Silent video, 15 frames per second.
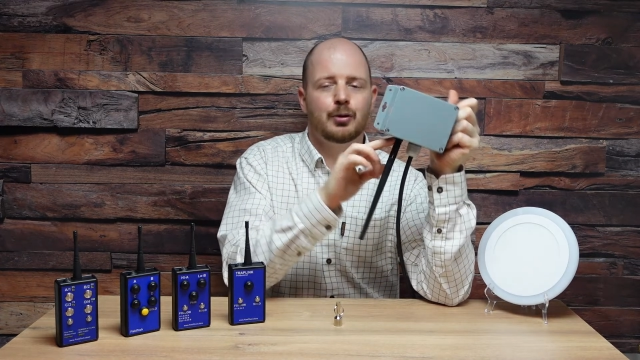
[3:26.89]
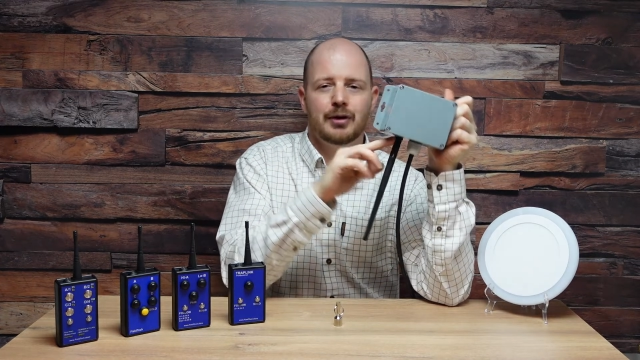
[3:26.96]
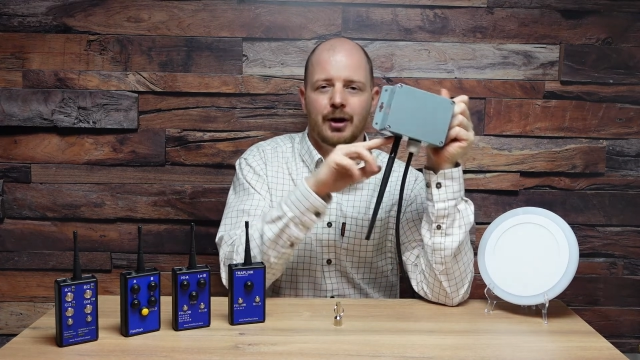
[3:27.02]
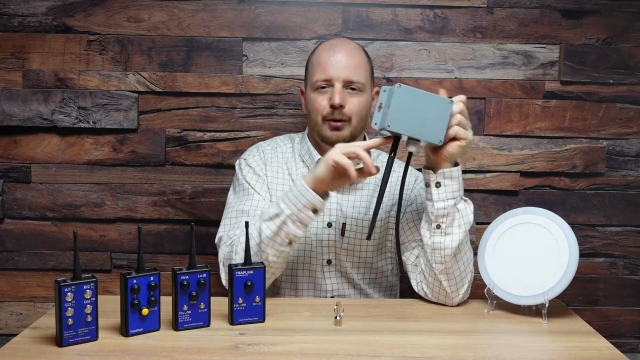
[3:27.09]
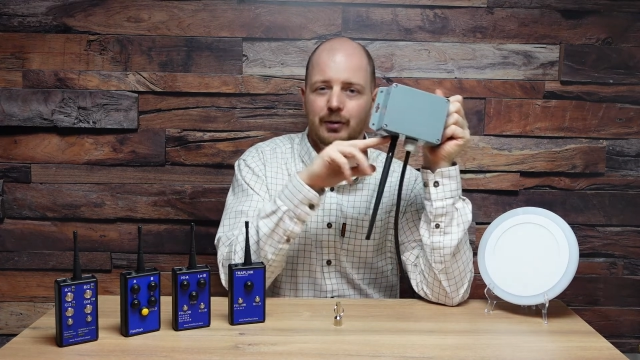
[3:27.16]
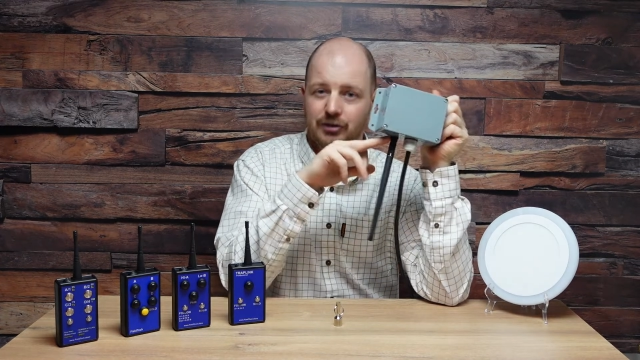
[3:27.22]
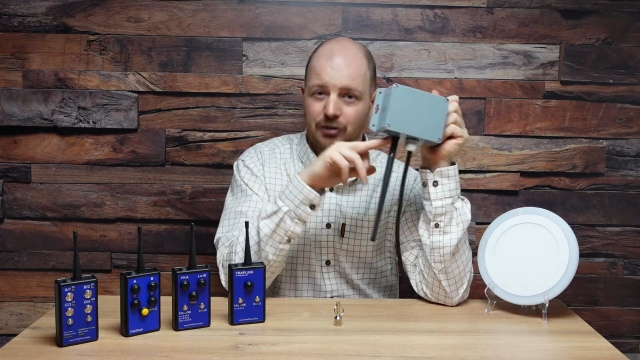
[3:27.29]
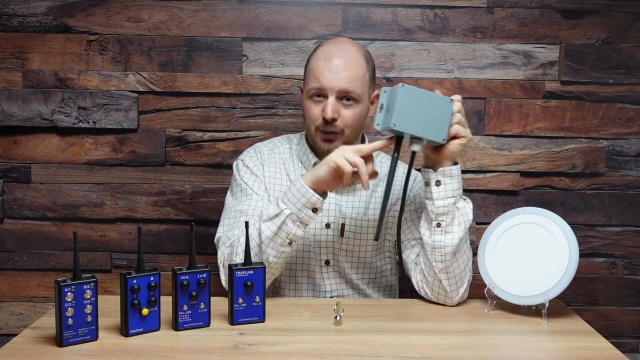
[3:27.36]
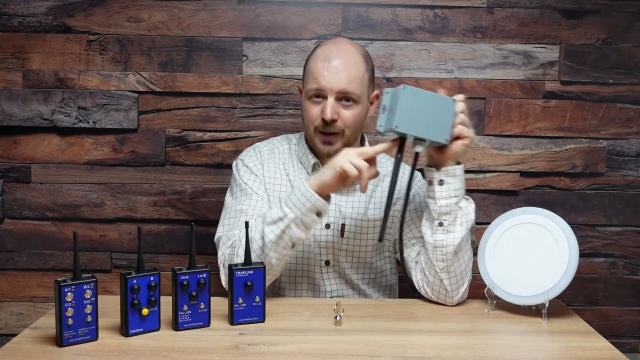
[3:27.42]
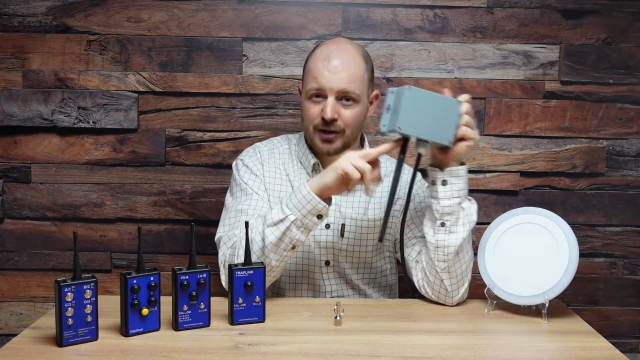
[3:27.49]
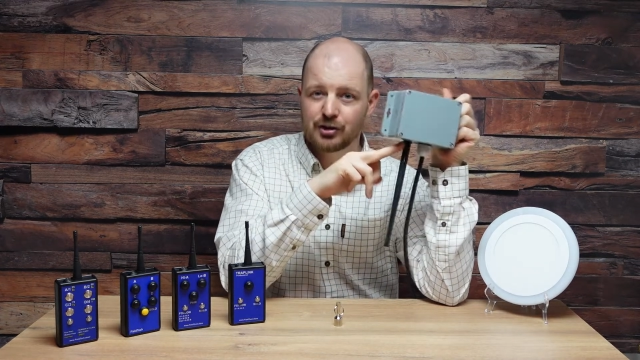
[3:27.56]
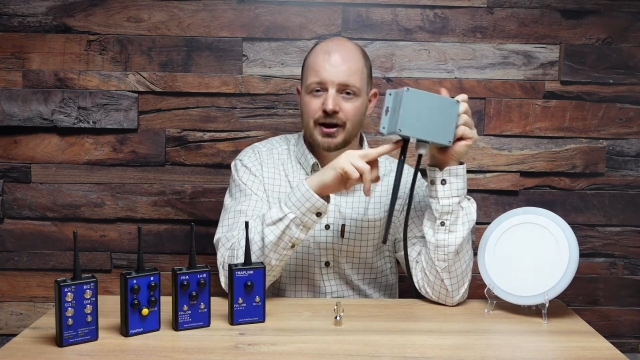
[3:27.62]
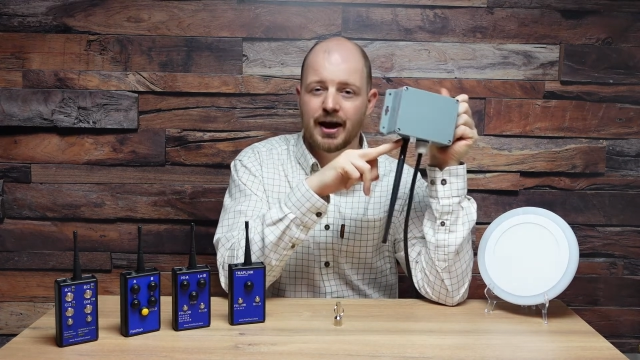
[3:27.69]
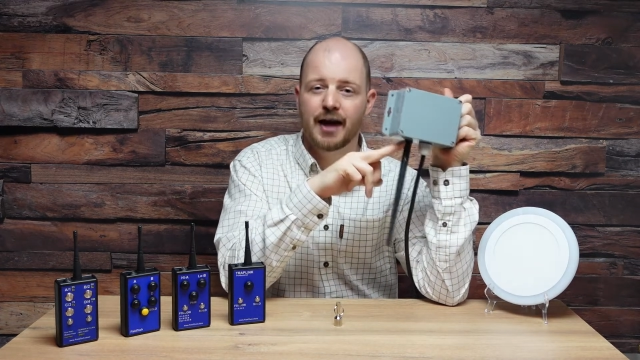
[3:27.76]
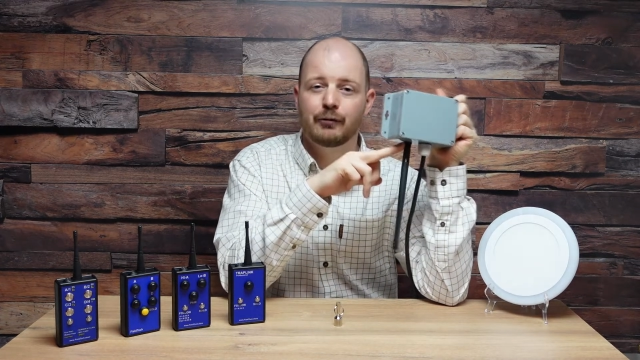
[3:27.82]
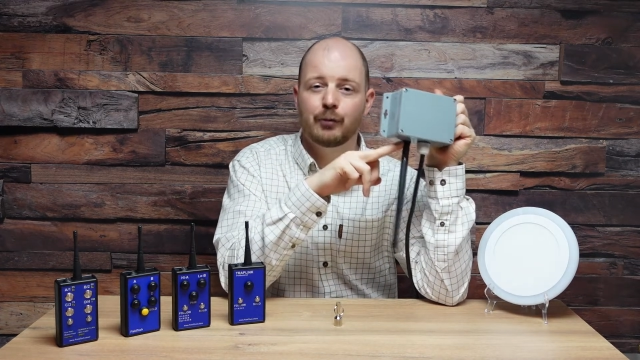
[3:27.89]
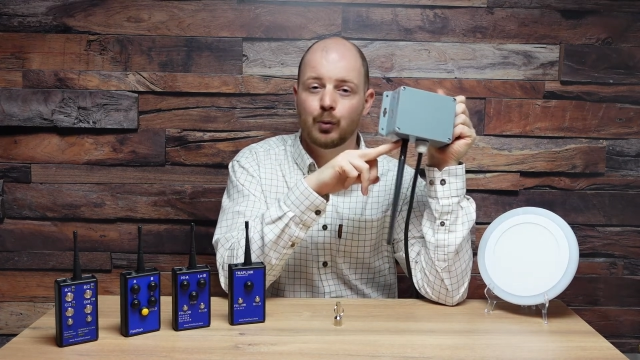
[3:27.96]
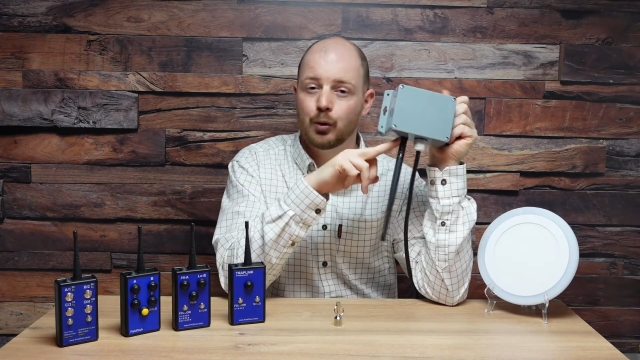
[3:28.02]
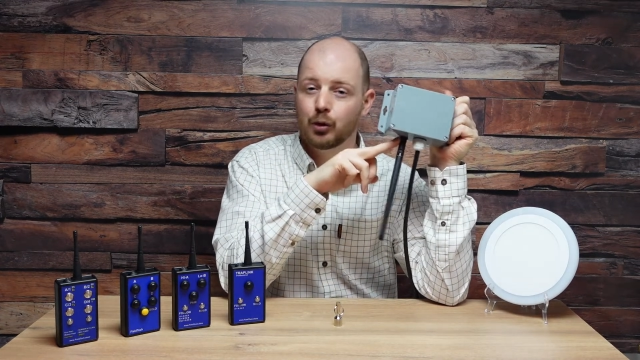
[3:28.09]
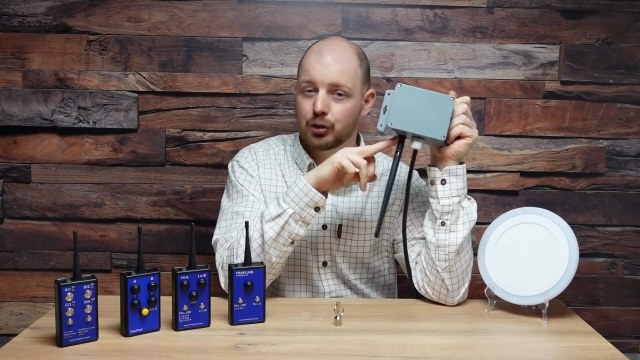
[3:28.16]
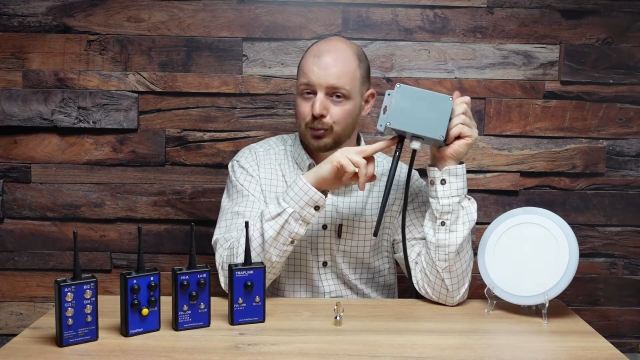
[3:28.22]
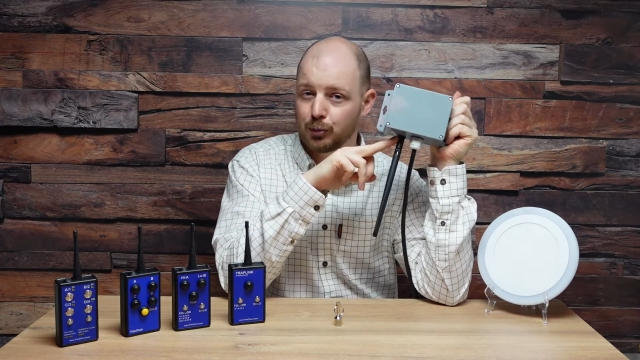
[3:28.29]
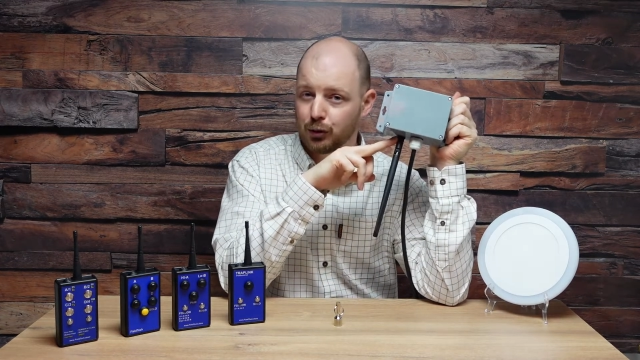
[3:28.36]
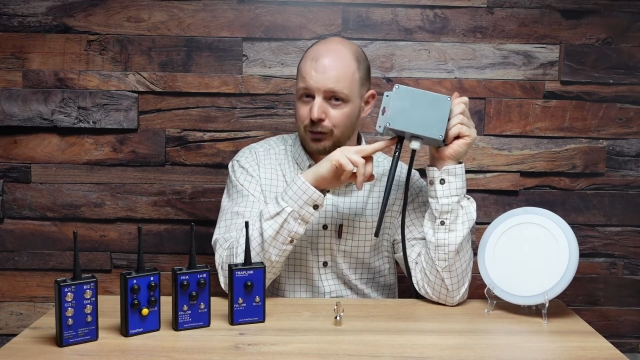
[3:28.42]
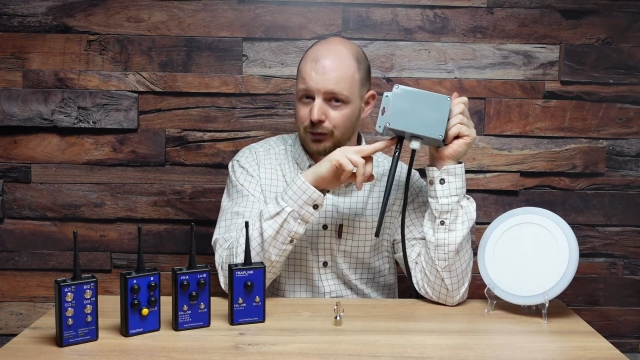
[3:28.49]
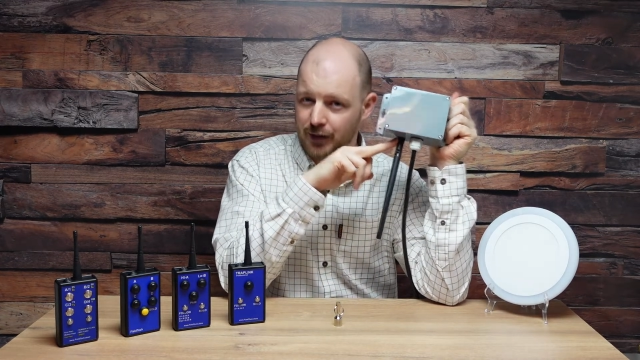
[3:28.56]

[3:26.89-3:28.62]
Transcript: Now, we do actually have a waterproof